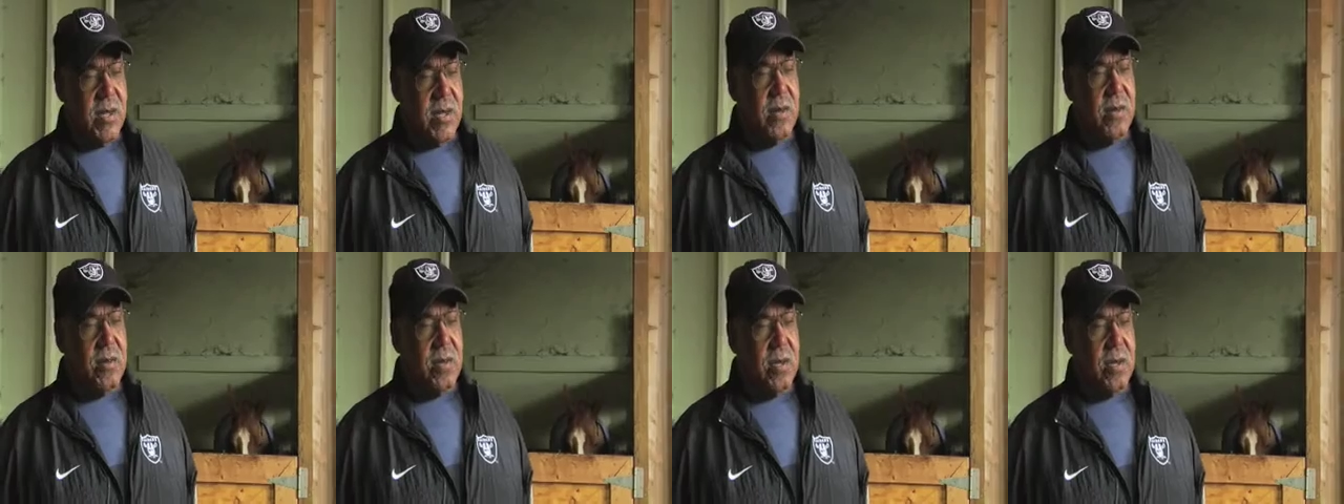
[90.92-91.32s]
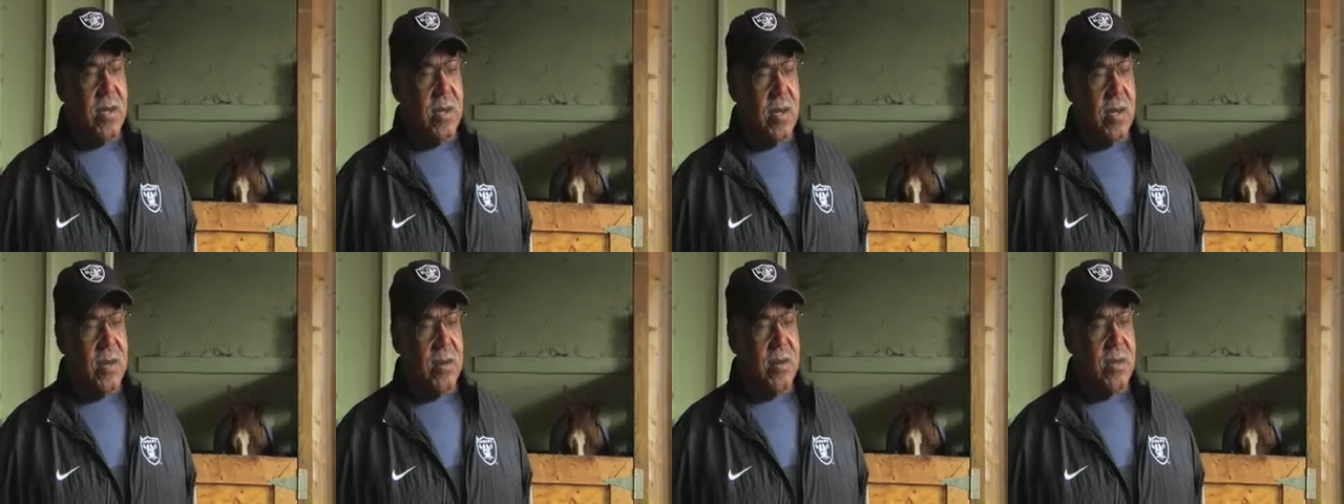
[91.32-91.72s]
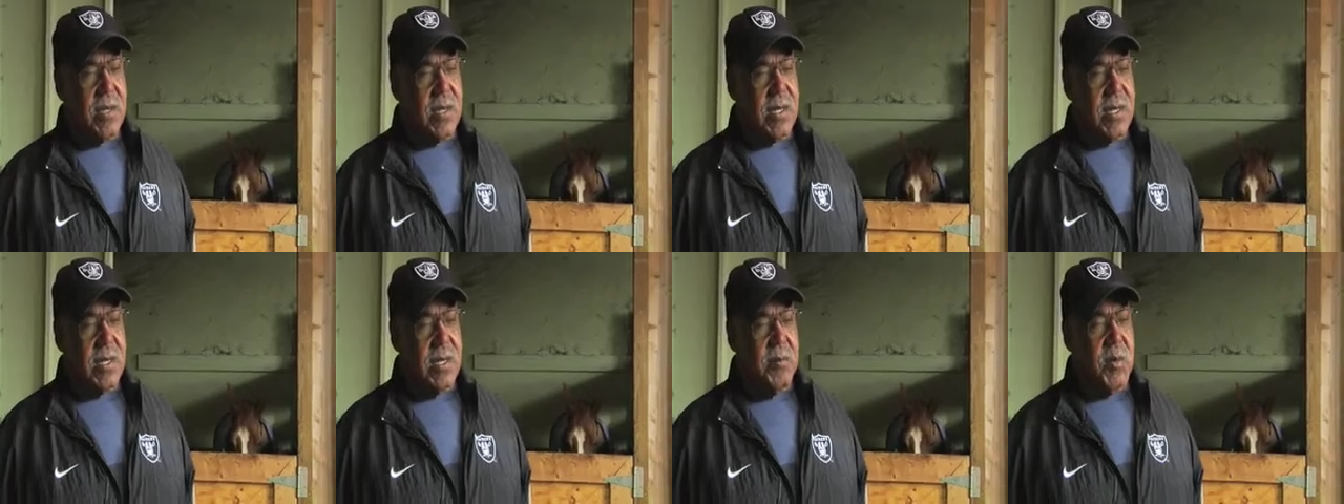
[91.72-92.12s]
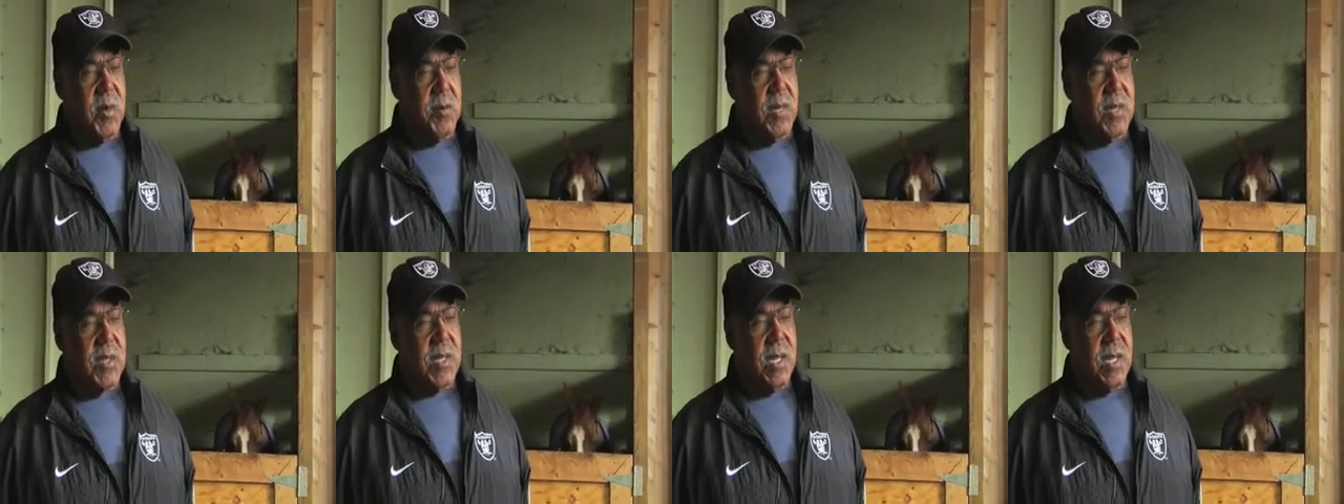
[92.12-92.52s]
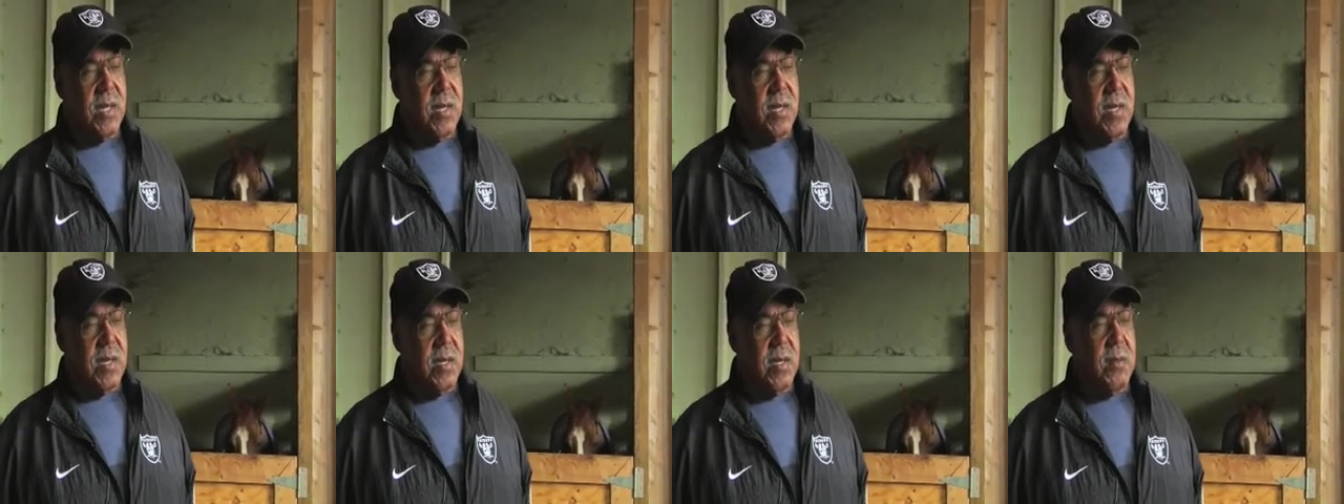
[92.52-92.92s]
long ago, because I remember
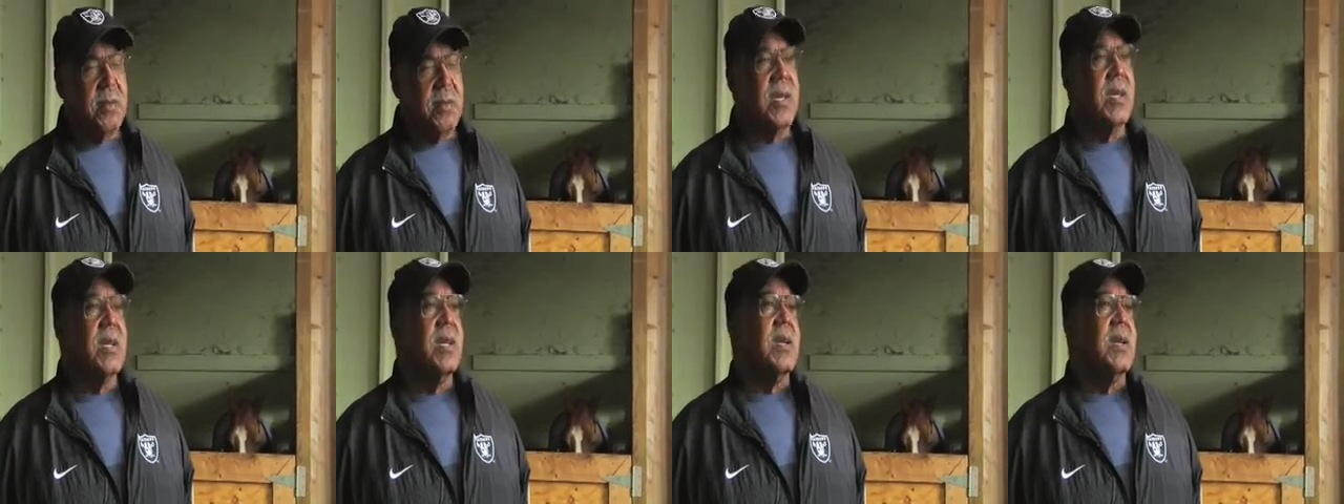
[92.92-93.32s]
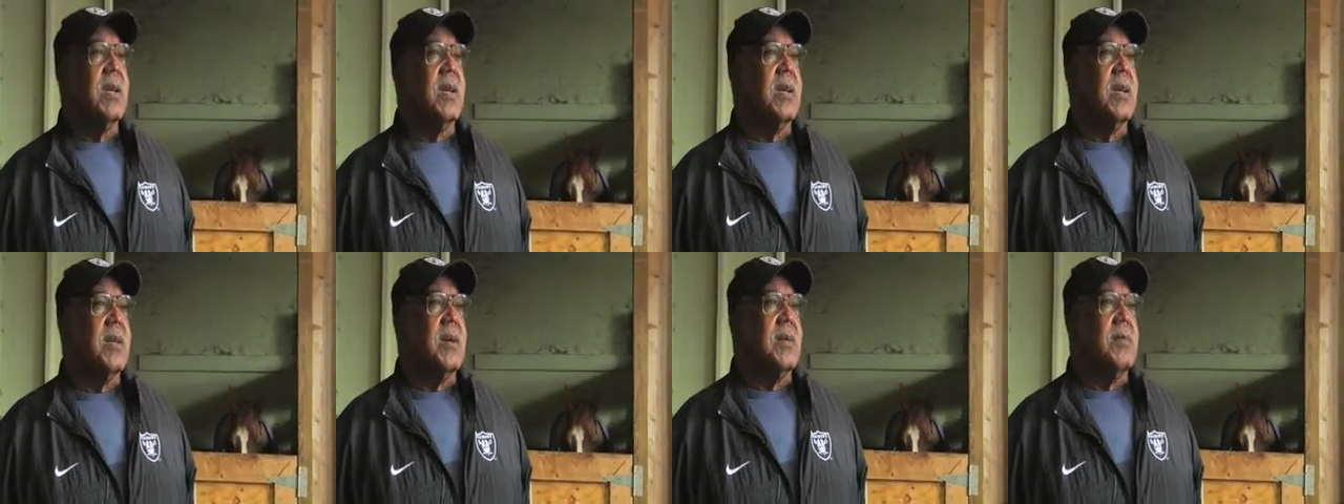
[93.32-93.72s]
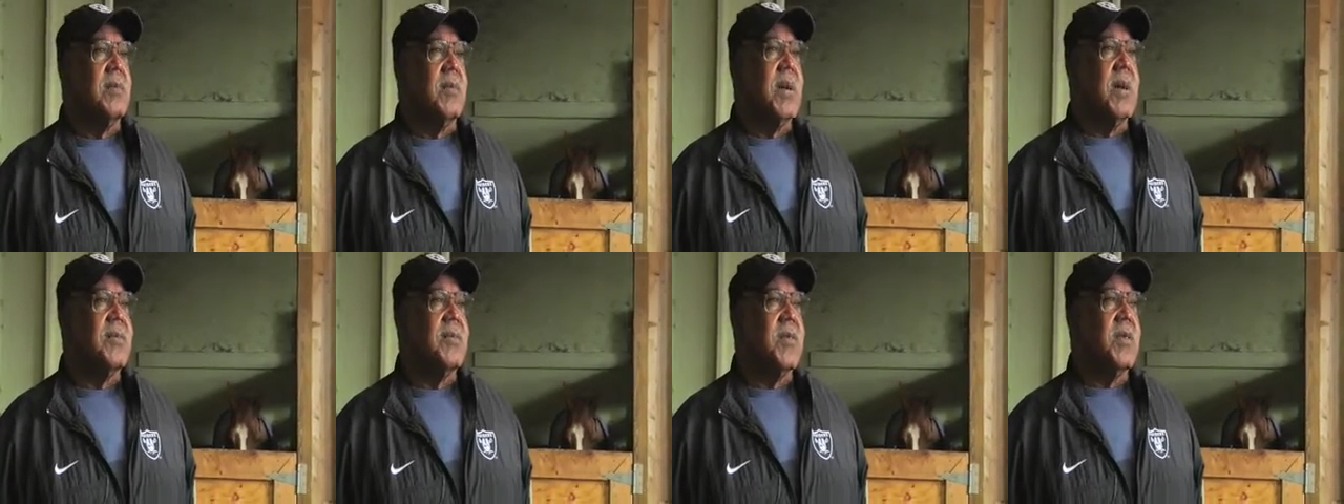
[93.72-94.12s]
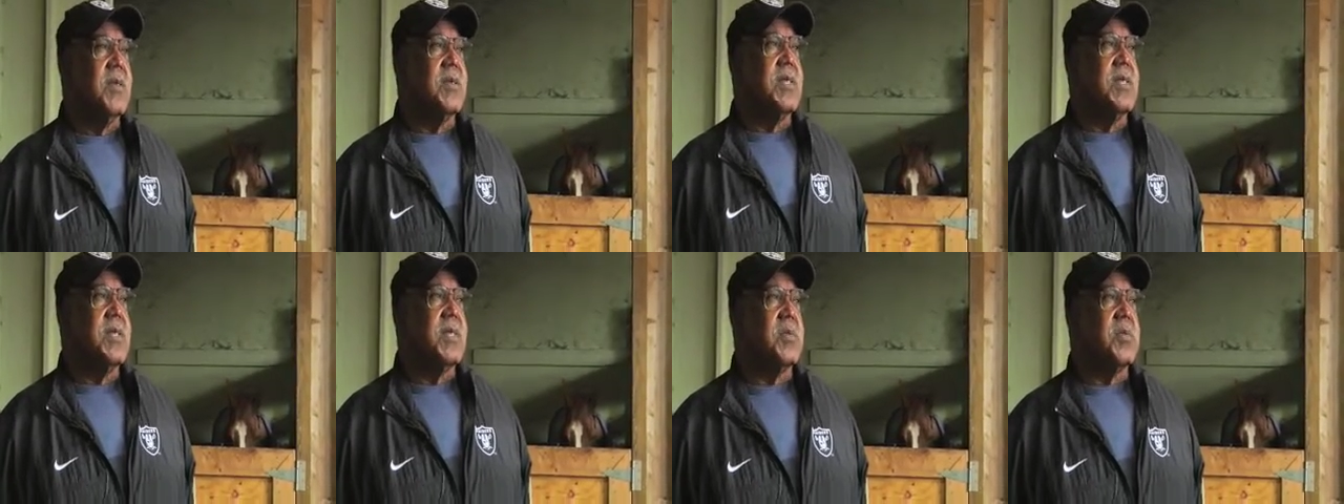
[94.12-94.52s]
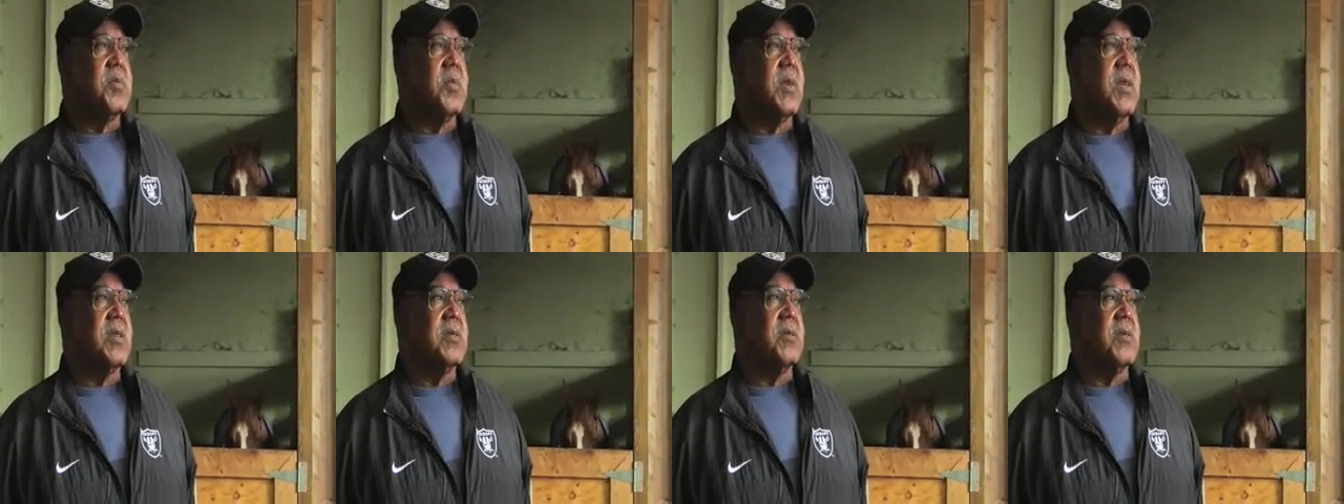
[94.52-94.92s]
telling him my first
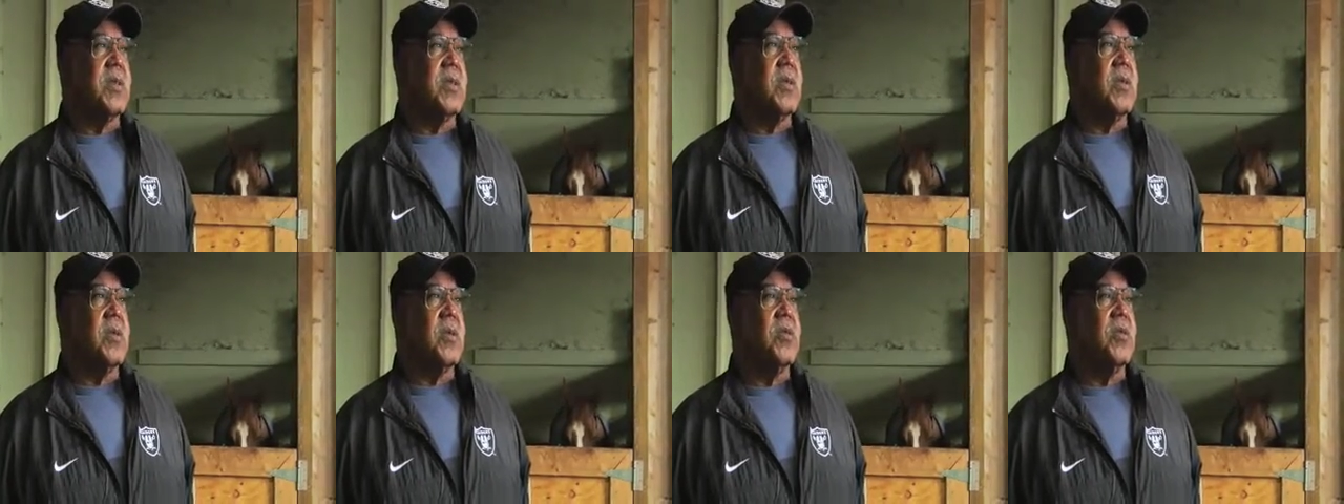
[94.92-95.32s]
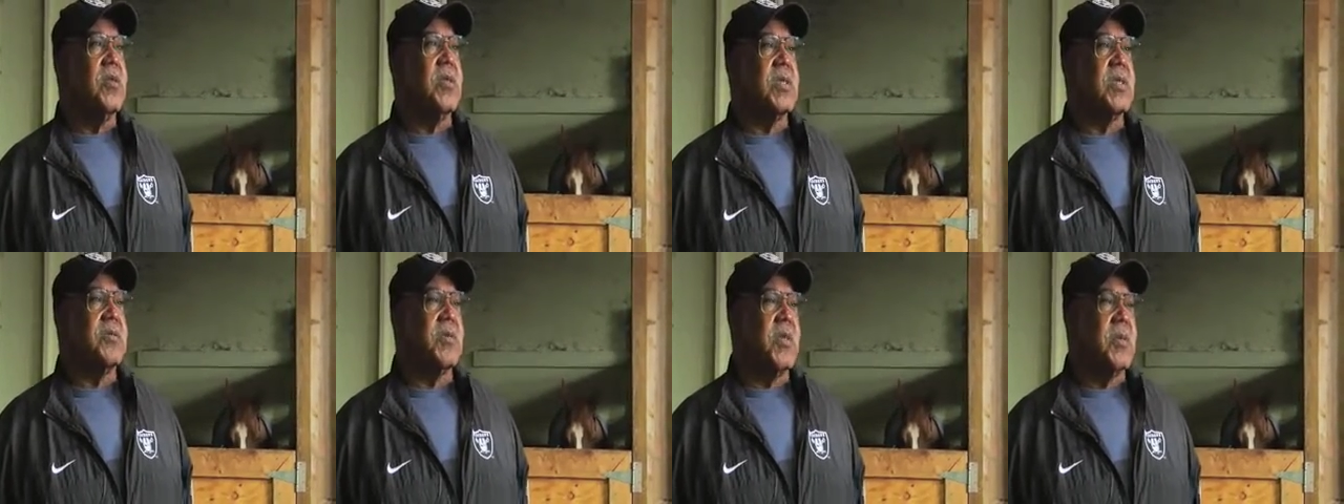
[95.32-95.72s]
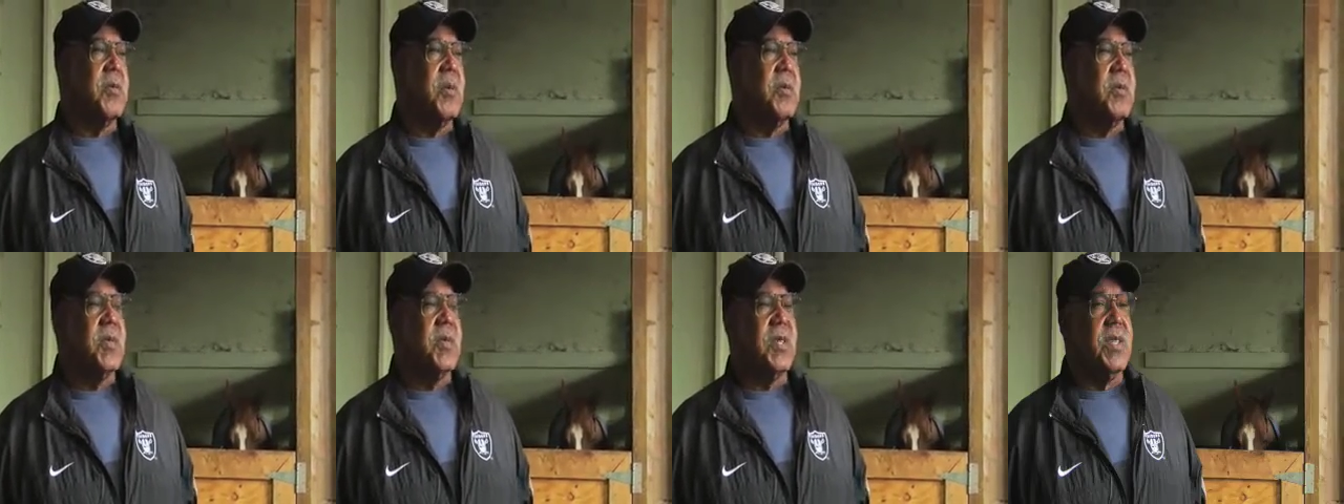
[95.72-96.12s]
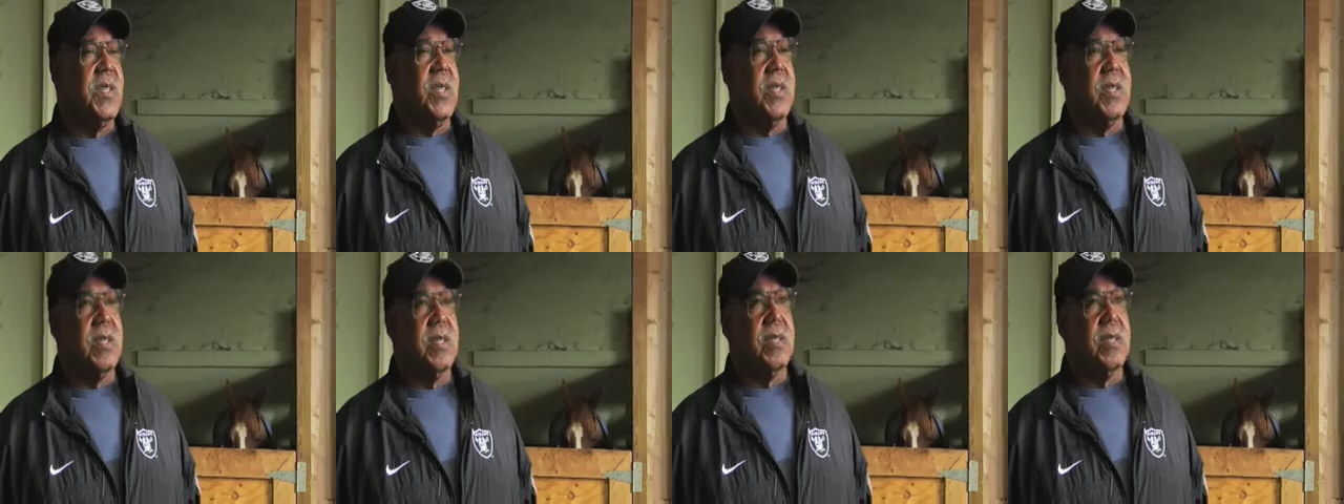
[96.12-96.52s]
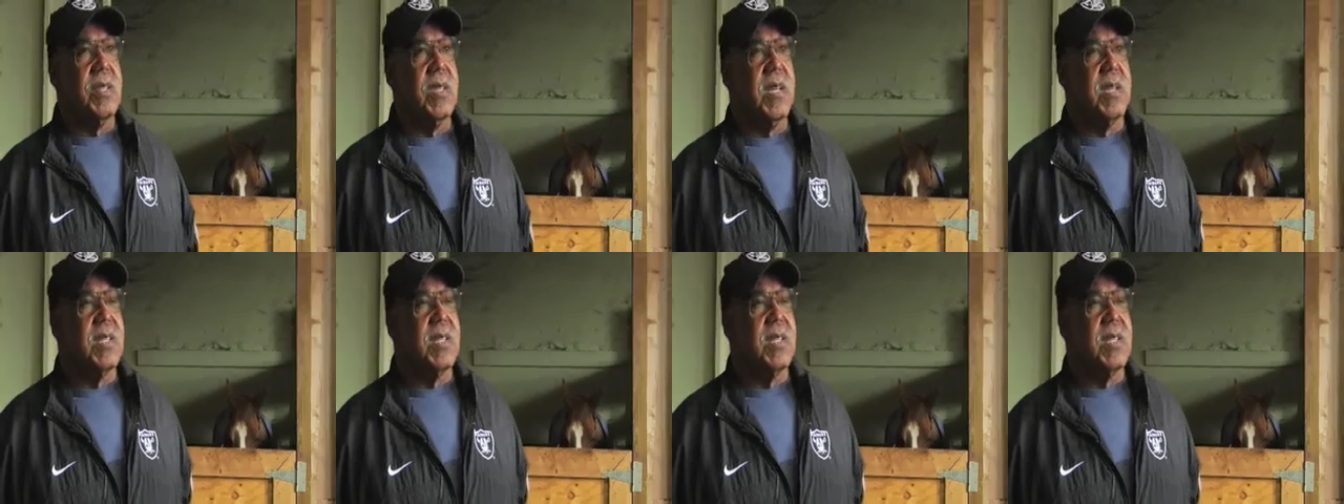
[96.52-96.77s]
experience with a horse when we were young.